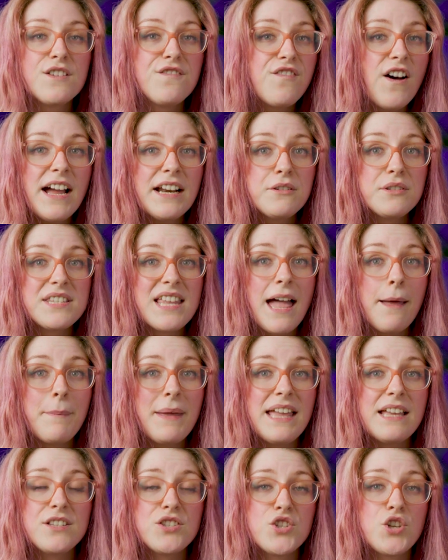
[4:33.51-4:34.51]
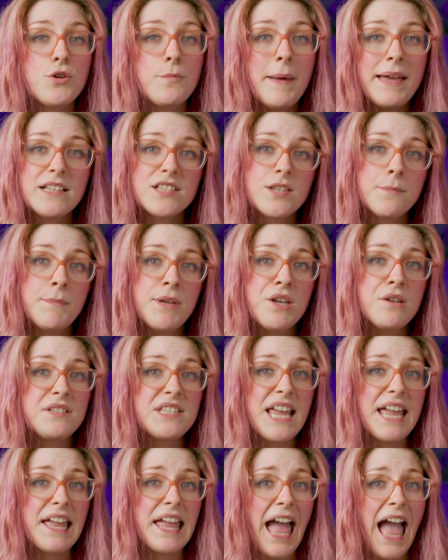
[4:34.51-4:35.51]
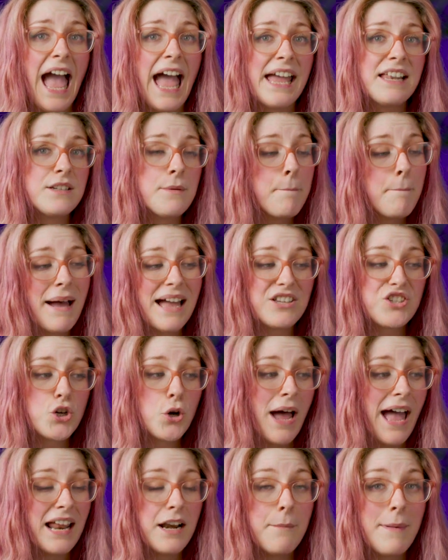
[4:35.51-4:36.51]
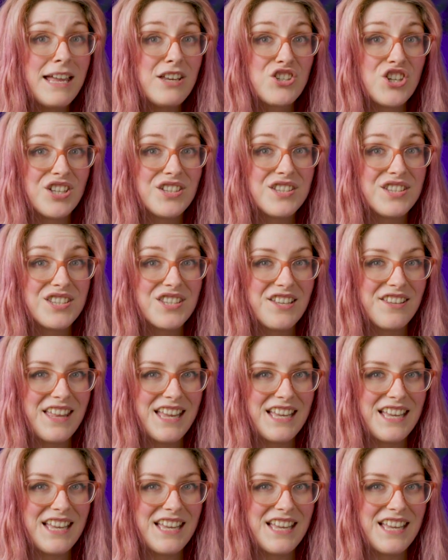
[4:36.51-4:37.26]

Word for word: the final step is to pick some music and match your animations to